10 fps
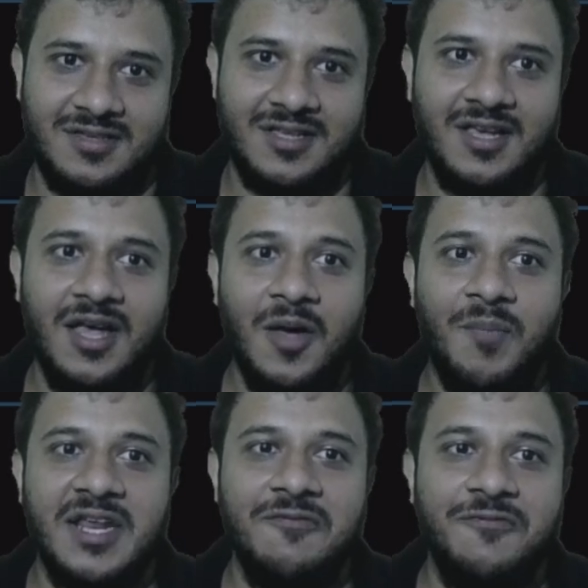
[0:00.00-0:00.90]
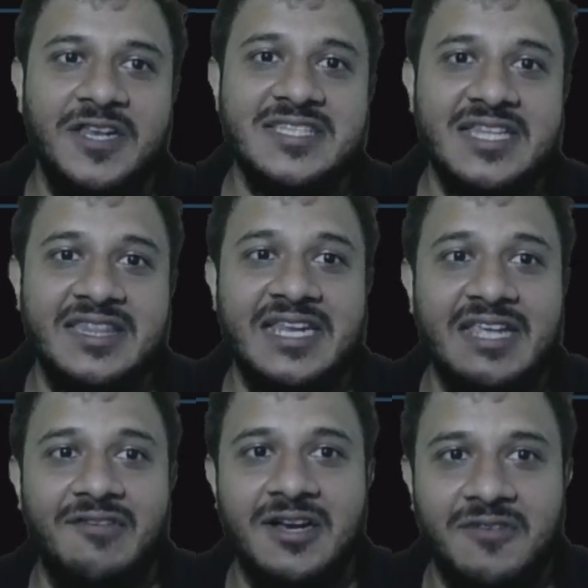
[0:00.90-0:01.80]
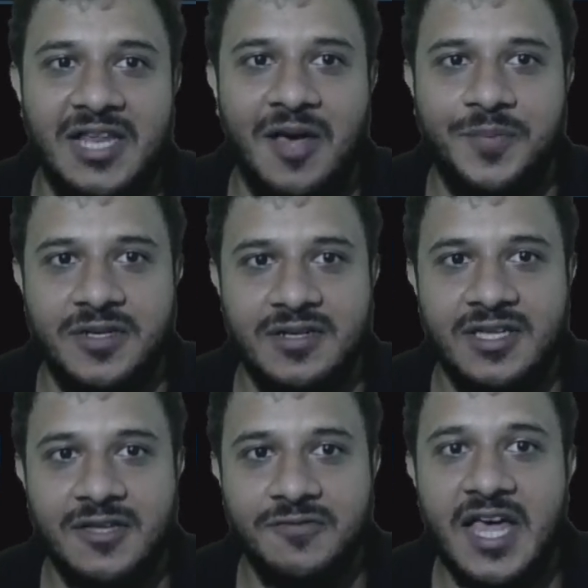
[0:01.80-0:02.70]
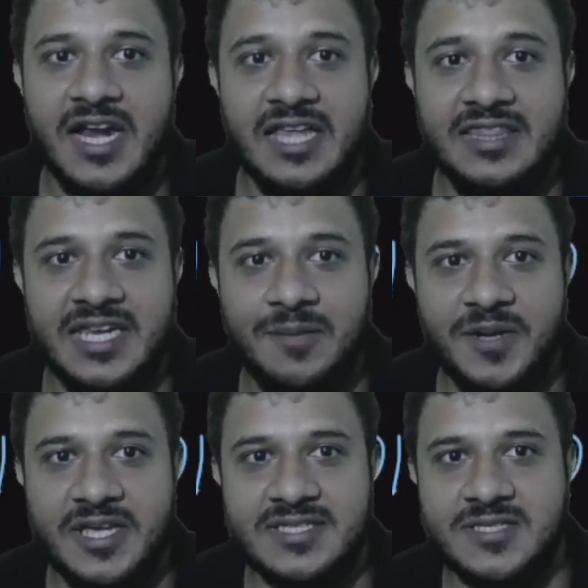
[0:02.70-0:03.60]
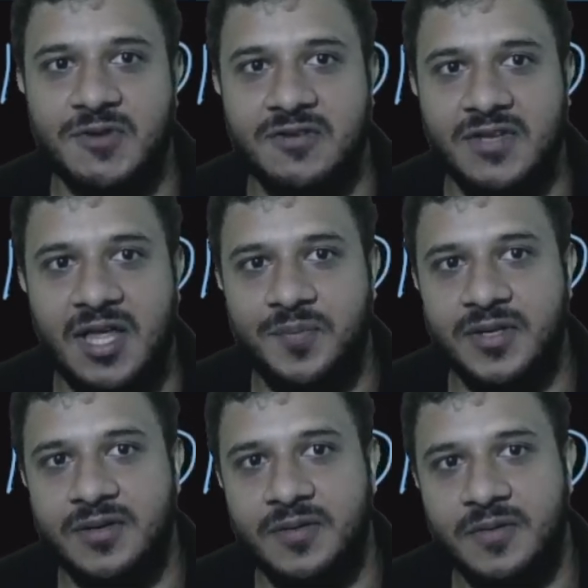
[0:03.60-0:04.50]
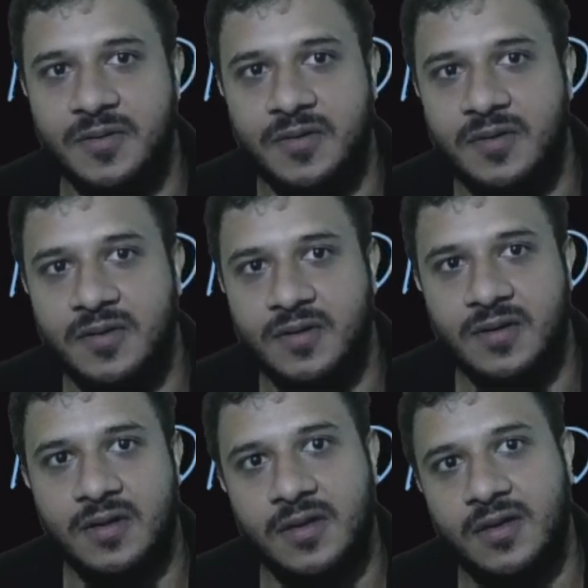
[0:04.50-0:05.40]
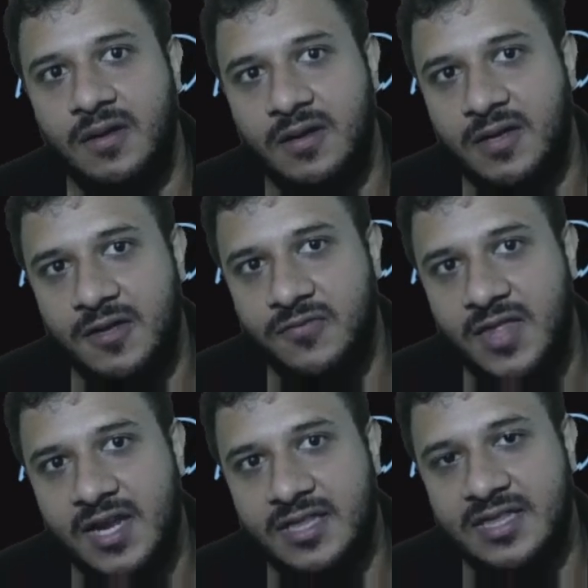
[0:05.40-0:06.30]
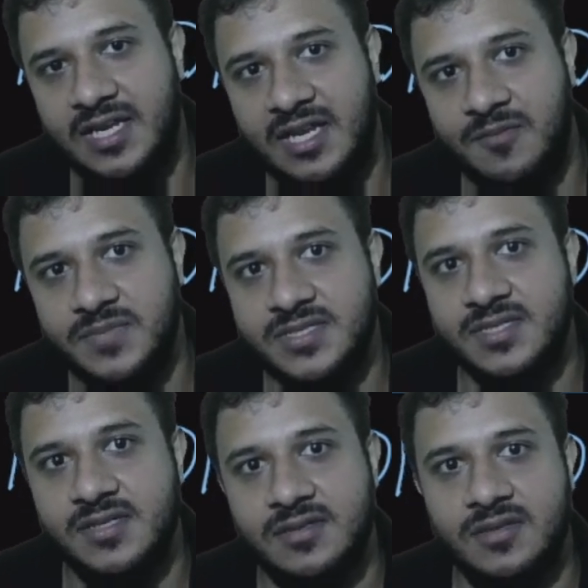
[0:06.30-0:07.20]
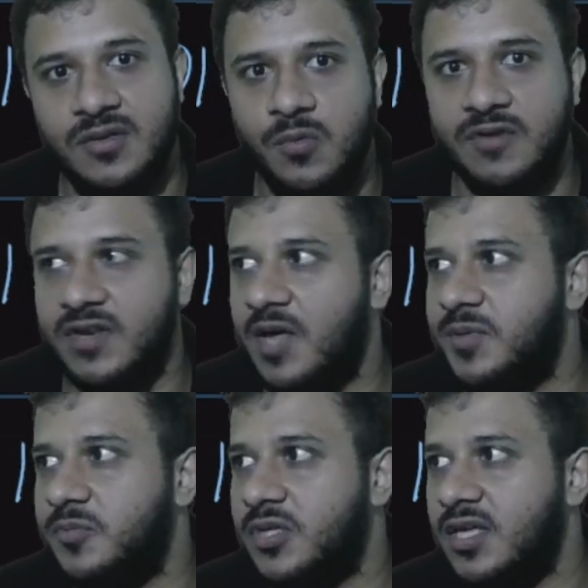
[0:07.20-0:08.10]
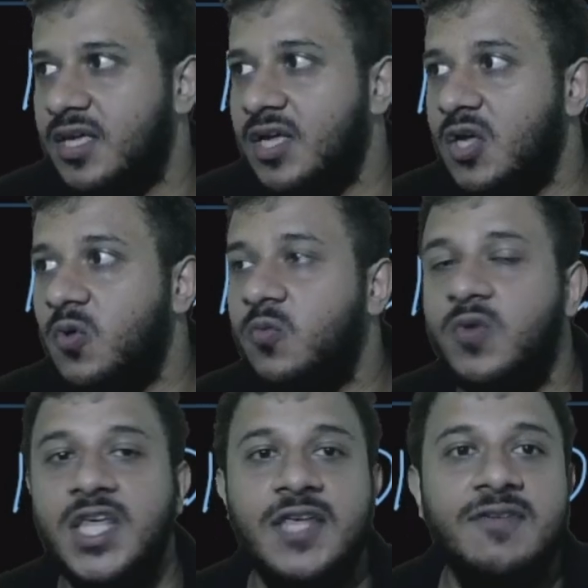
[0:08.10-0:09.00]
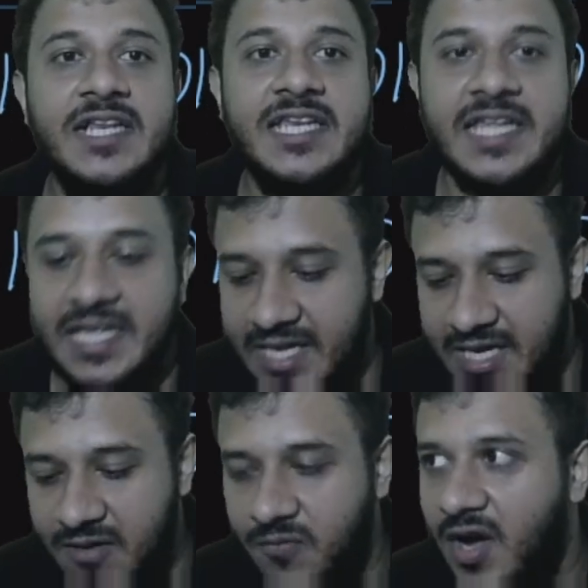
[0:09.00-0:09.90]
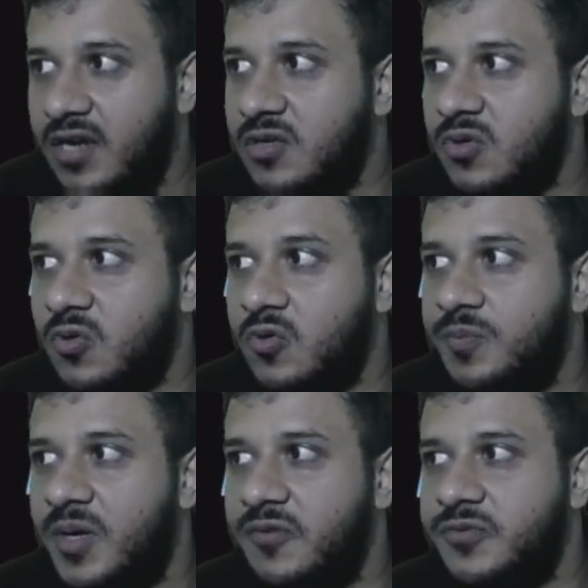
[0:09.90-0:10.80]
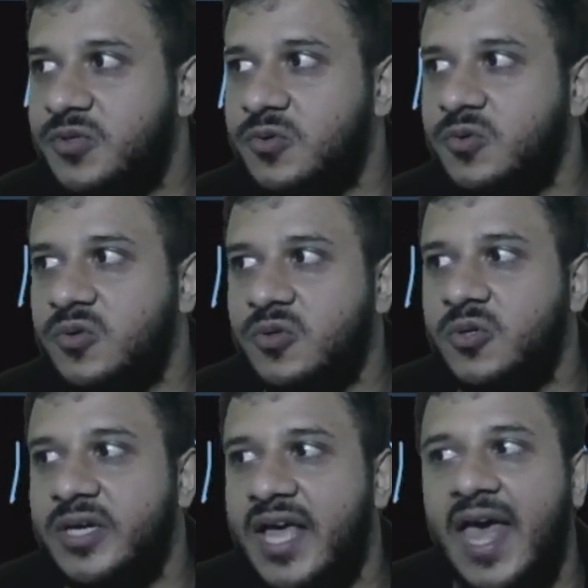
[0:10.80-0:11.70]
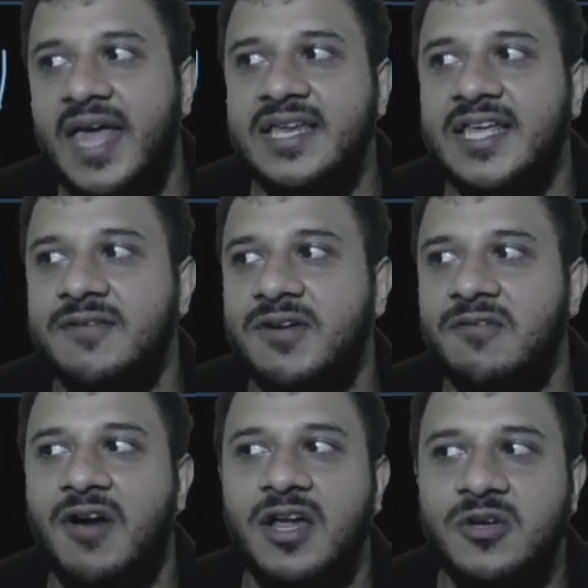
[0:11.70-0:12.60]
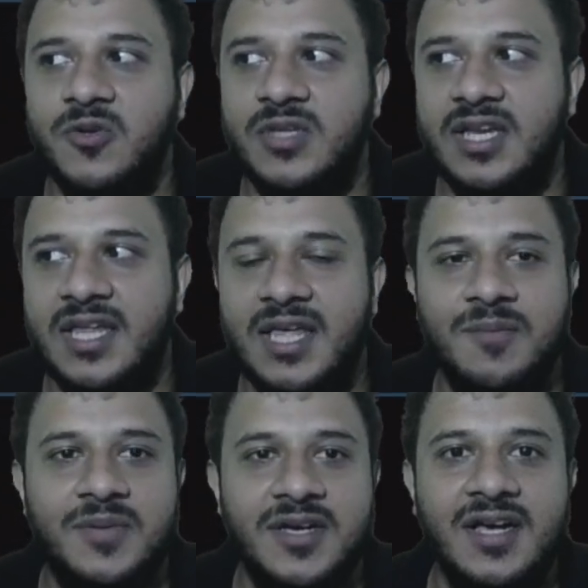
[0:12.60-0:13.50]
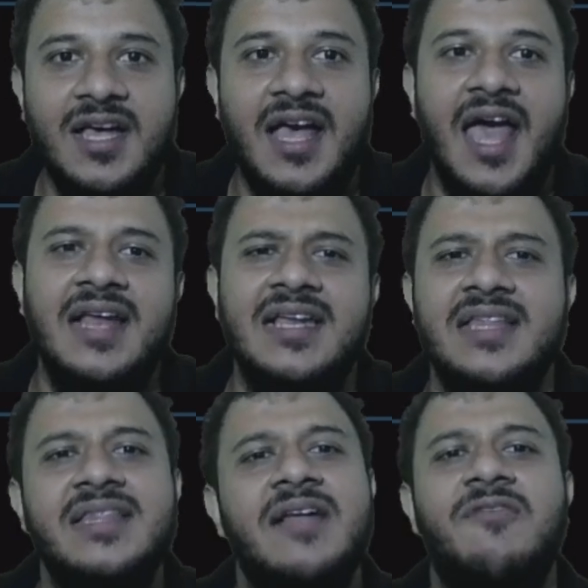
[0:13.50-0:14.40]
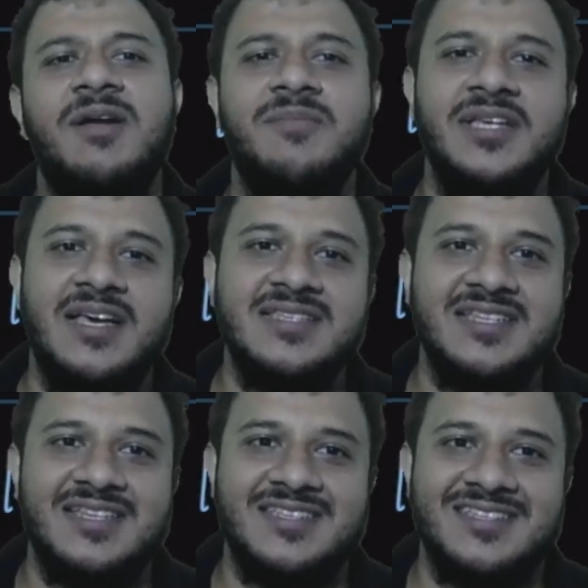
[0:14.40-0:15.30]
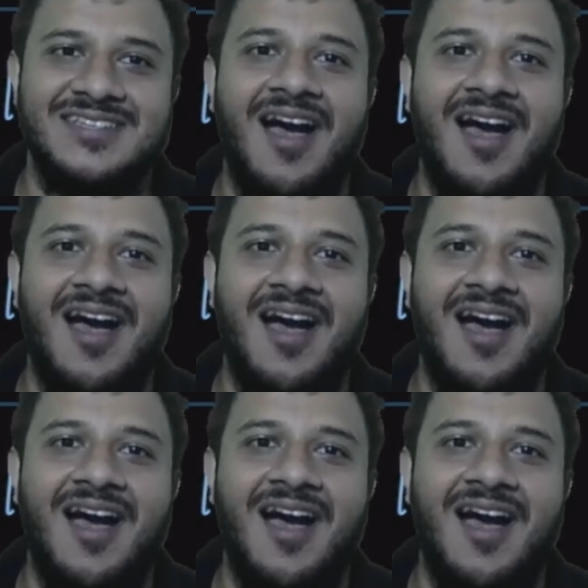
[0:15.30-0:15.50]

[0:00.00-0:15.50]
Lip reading: Yeah? But if it is a 3, what will happen? If there are 3 places, what will happen? Yeah? If there are 3 numbers here, what will happen today? We will take a 1 group of 2 and give a 1 to the neighbor and let that one be as it is.